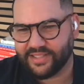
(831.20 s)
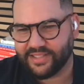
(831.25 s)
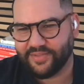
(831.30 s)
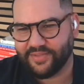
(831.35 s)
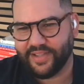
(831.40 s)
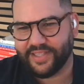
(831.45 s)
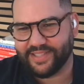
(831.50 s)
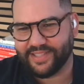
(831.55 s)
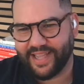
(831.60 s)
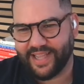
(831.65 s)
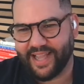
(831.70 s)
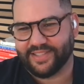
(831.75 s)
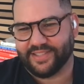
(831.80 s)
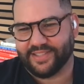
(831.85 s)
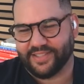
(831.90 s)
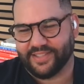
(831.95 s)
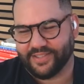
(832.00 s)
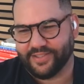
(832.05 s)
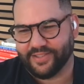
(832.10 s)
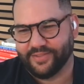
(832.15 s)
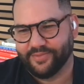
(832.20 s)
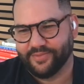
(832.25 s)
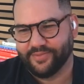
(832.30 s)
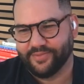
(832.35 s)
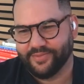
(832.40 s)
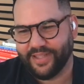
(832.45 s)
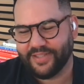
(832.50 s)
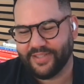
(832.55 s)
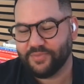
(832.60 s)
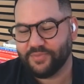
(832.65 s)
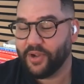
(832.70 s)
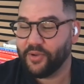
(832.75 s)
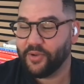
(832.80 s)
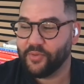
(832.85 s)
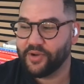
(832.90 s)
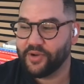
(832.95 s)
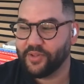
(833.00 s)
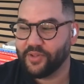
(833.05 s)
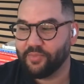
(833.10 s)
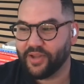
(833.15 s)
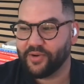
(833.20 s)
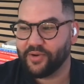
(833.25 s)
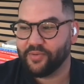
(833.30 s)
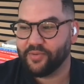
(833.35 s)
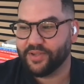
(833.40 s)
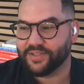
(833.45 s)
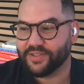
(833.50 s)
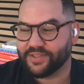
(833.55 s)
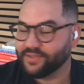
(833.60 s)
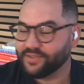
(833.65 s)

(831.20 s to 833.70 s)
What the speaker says: fantastic. That's probably one of the better ones.